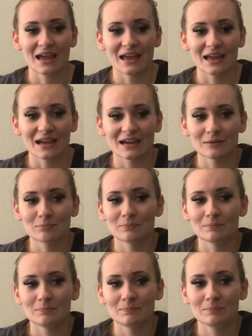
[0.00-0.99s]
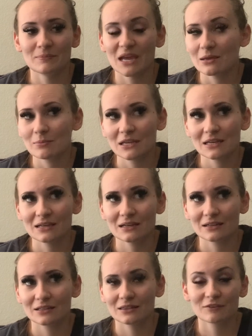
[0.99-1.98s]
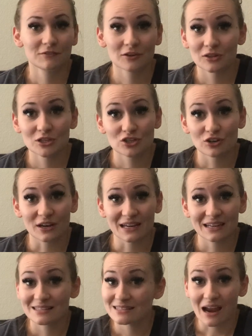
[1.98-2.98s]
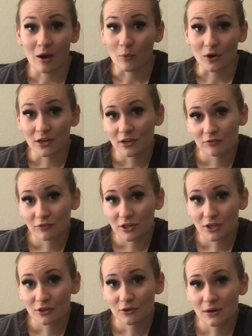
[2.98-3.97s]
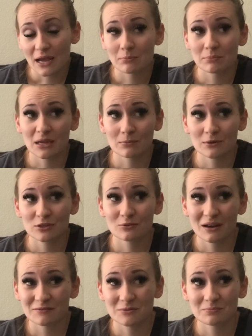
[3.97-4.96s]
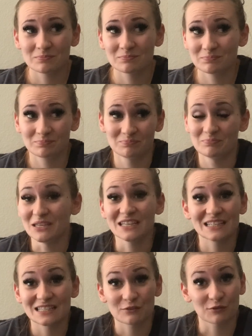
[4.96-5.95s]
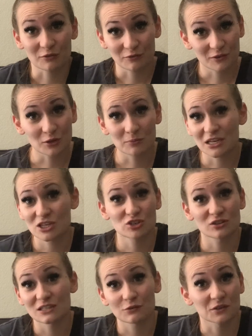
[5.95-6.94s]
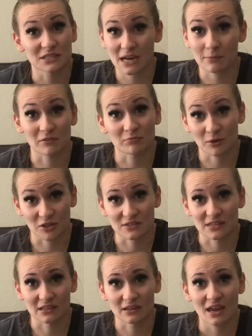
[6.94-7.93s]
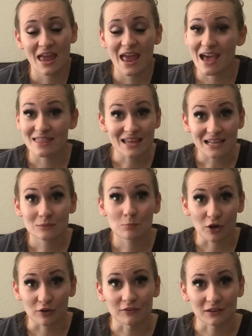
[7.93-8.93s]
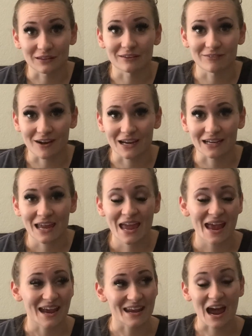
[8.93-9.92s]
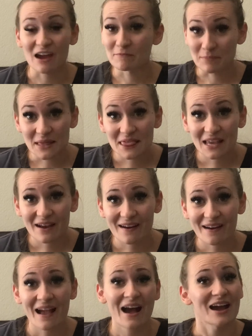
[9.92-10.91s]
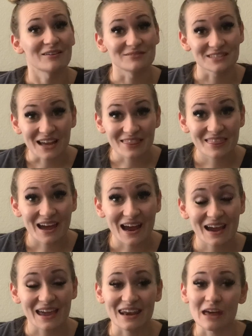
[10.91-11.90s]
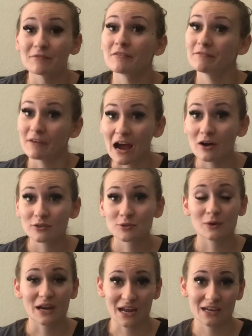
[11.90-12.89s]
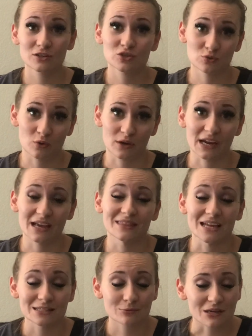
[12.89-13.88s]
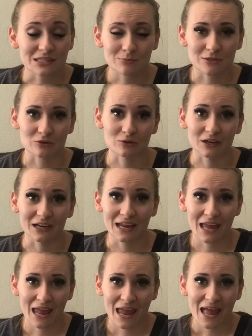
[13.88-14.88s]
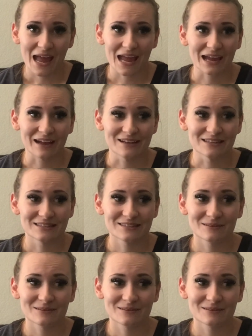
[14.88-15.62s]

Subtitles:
And maybe the field that you're in is not working for you, and maybe you have to be in a different field because you're a different type of person, and that's perfectly fine. And I've been there, I've done that, and I've found what I enjoy, and that's respiratory. And